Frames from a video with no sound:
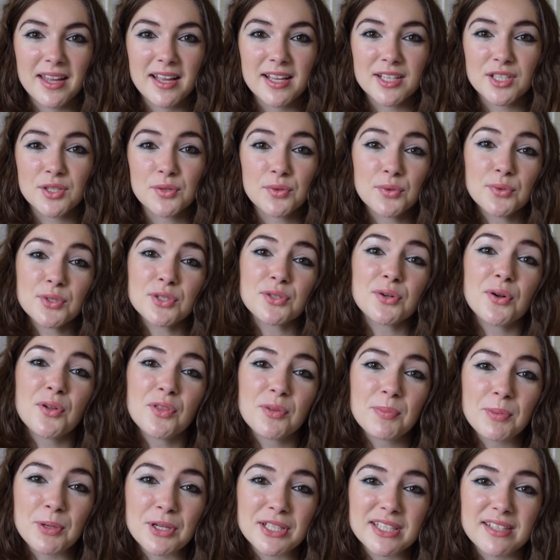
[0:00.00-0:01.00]
So those are all
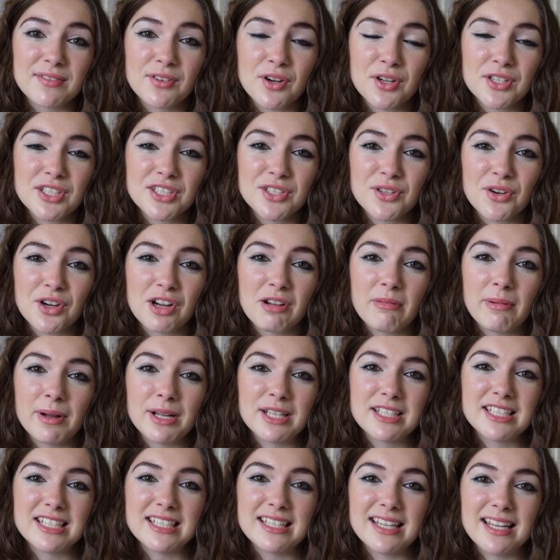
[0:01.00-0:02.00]
the books I've got to talk
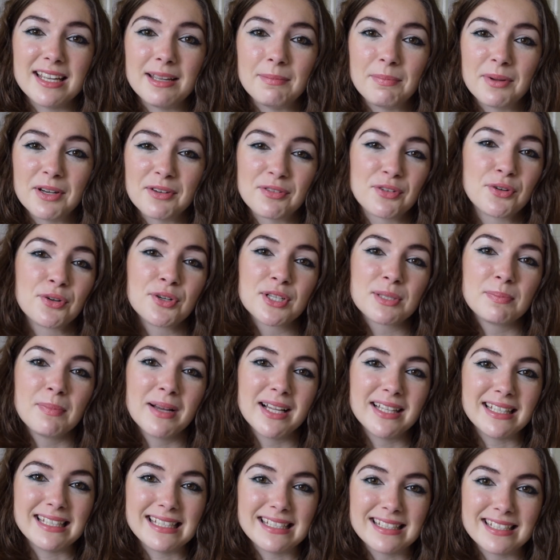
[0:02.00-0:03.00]
about today, but of course
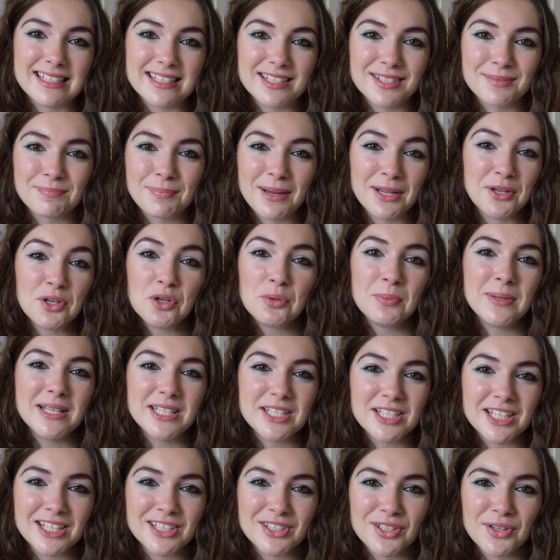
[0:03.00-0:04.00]
my list is by no
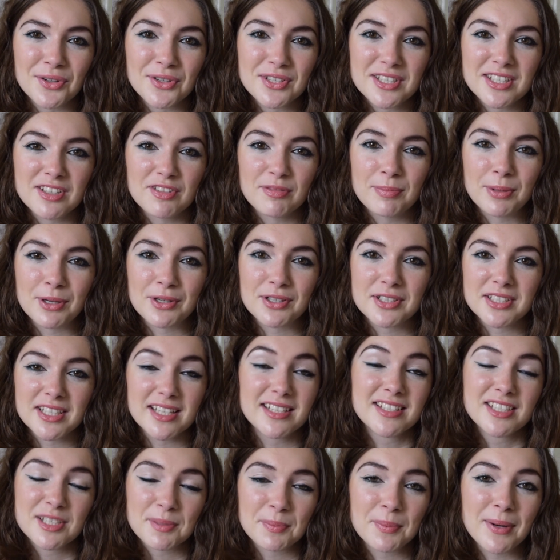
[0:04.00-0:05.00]
means exhaustive because
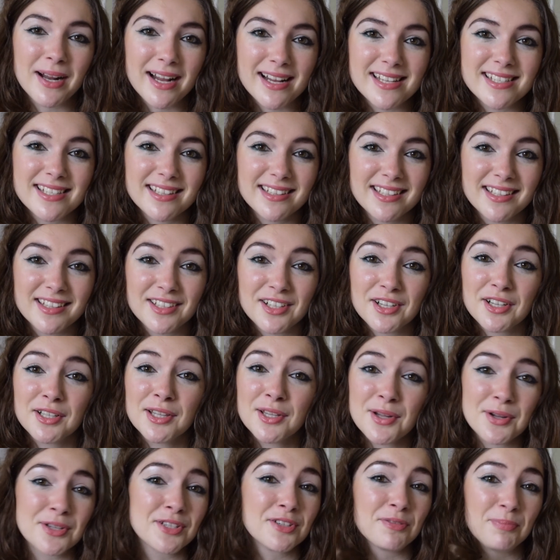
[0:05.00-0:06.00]
unsurprisingly there are a
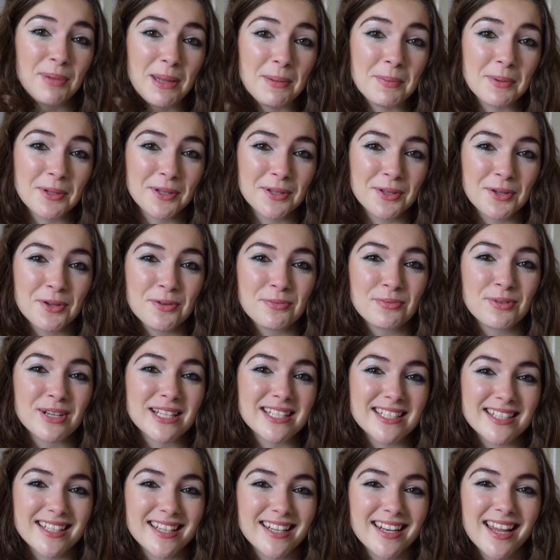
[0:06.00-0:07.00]
lot of people who've
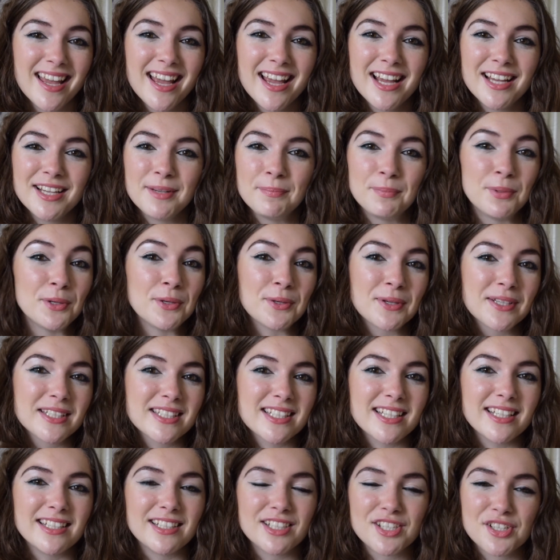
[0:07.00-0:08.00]
written books
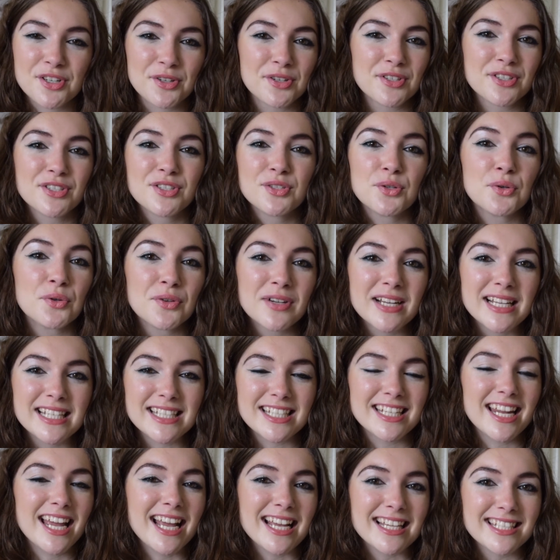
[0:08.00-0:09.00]
and short stories
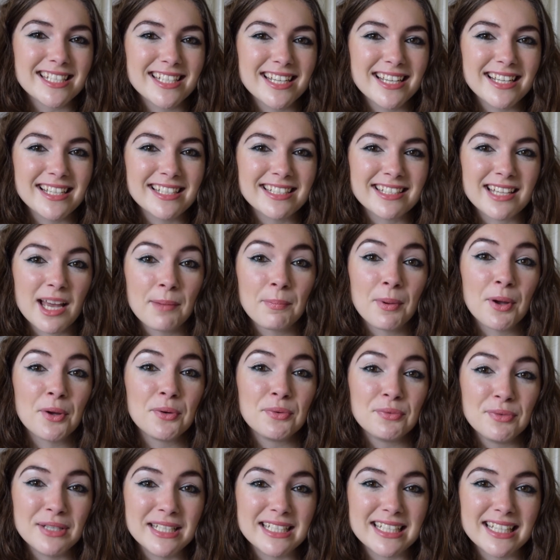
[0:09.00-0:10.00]
and essays
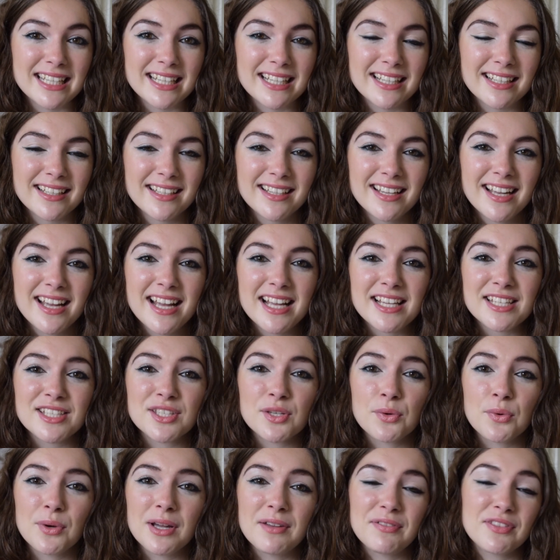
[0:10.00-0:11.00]
about reading.
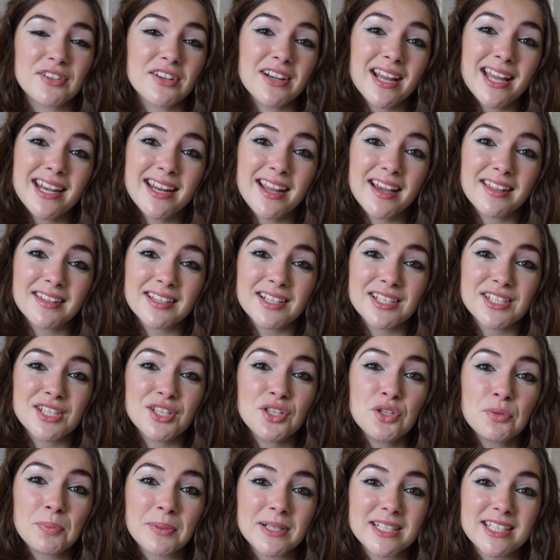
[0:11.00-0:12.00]
So if there are any others that
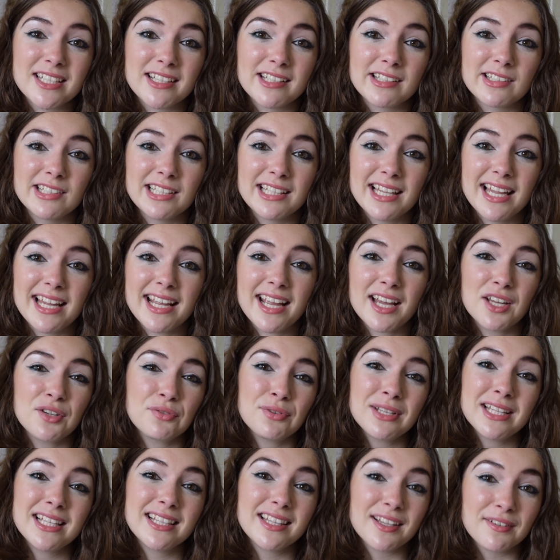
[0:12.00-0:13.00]
you particularly like, I'd
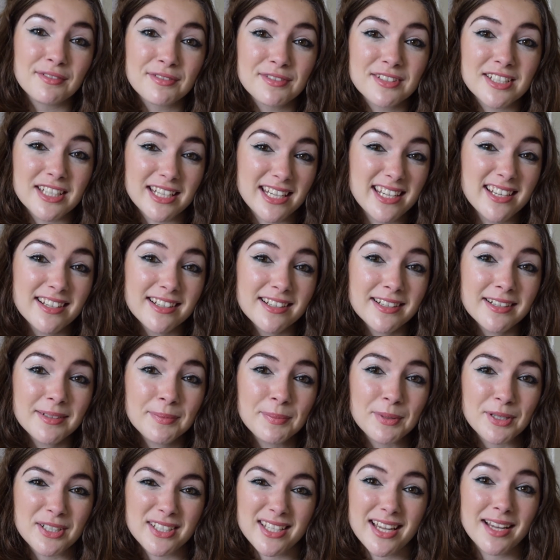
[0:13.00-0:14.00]
really love to hear
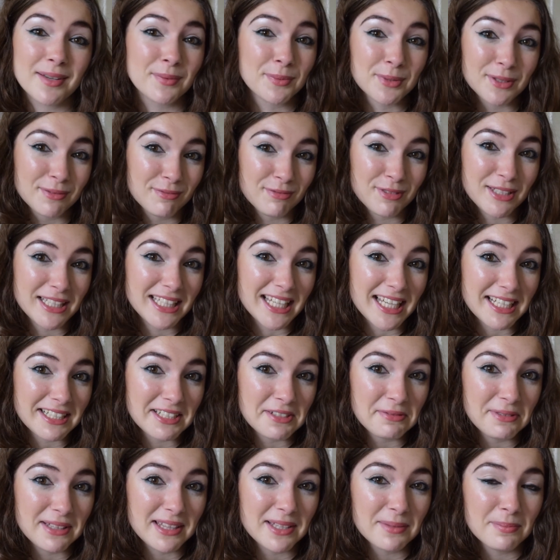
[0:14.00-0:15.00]
because I would really like
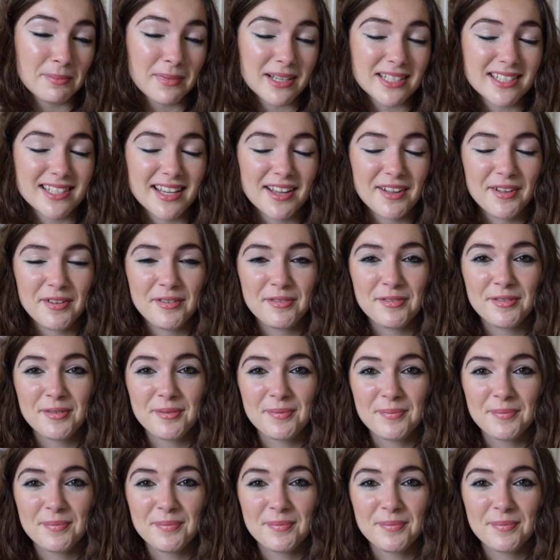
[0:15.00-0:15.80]
to read them myself.